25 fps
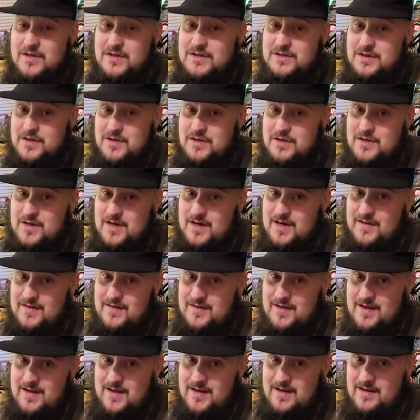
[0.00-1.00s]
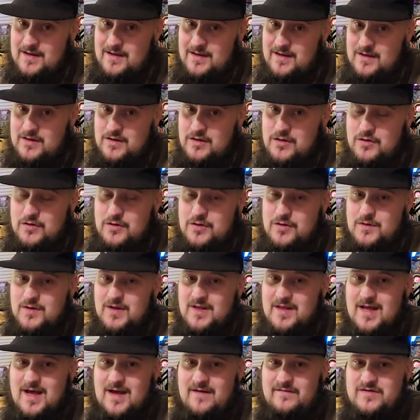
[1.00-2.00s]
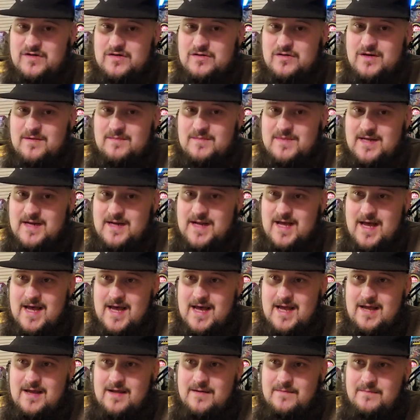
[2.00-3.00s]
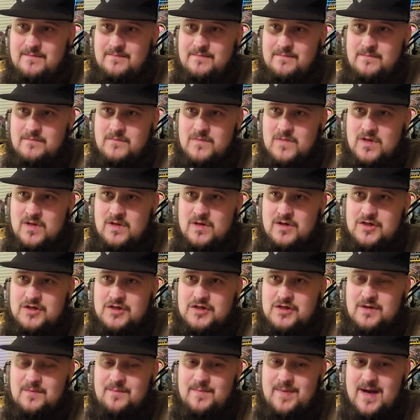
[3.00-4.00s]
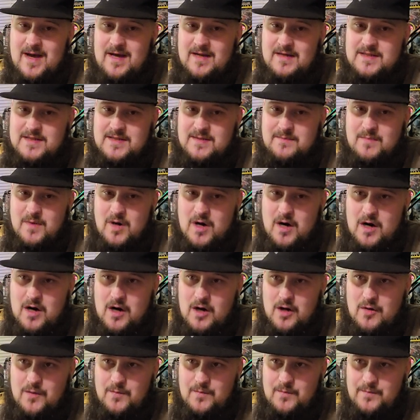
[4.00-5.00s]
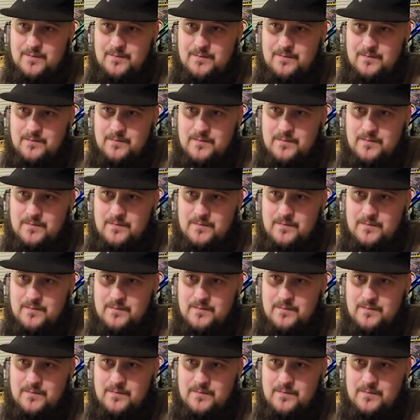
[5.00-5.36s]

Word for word: So you got to think, you do a live stream today, ship out tomorrow,